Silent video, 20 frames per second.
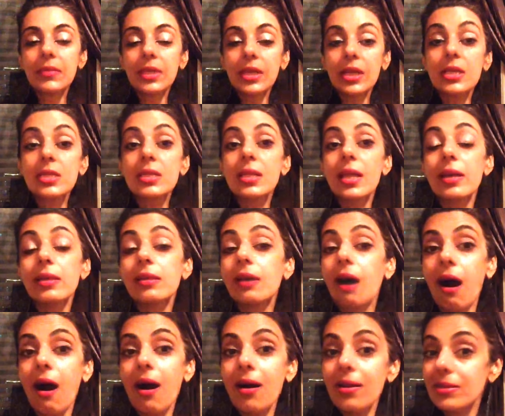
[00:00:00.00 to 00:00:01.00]
is like the
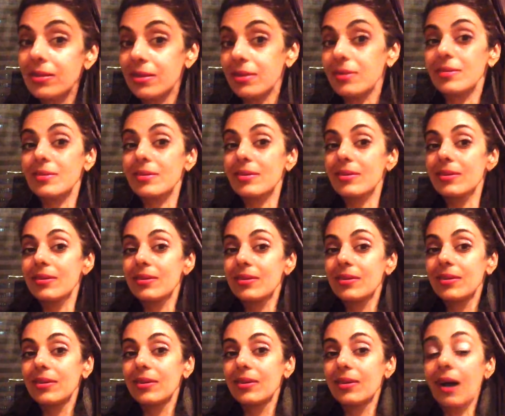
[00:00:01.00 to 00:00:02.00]
hard disk.
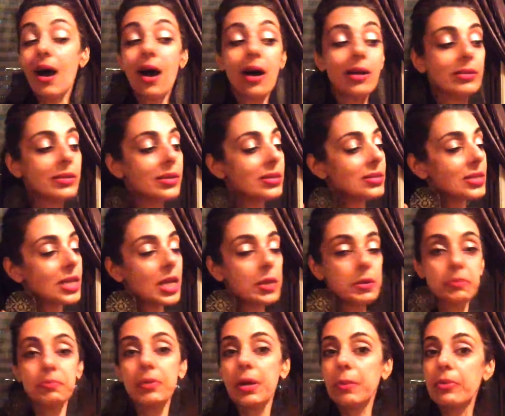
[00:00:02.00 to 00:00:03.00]
Hard disk keeps
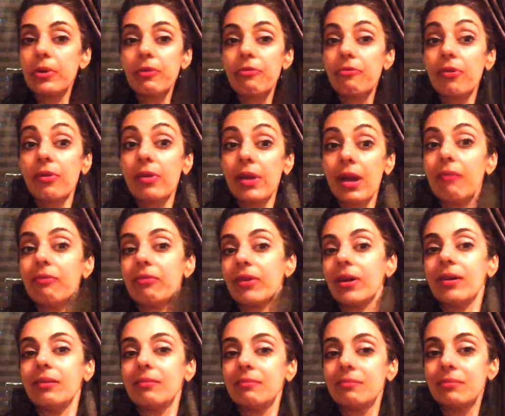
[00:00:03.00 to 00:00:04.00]
memory forever
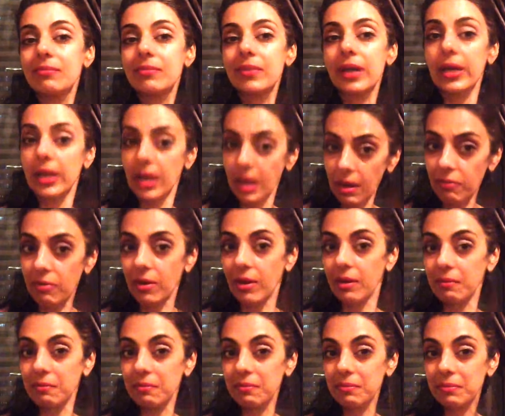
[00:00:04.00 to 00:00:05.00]
and ever,
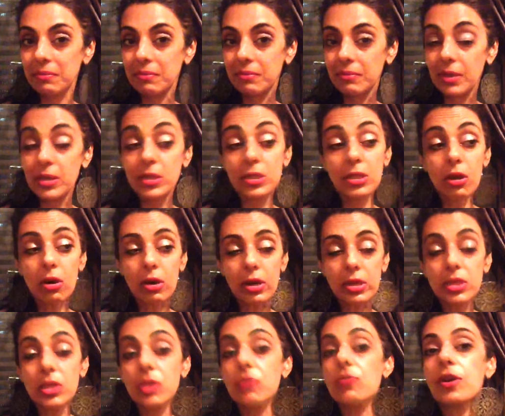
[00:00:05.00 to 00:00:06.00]
as long as
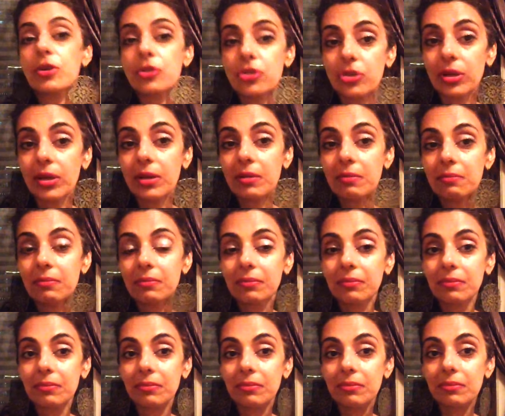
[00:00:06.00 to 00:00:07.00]
it's functioning.
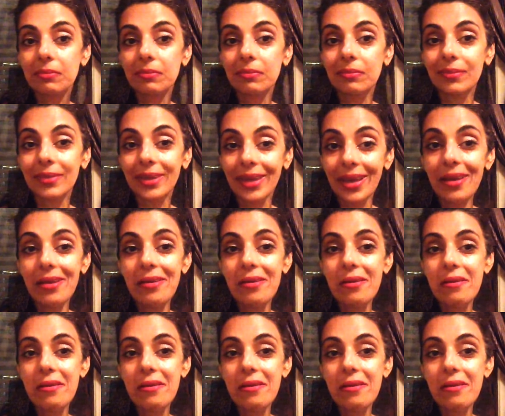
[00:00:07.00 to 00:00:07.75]
Okay?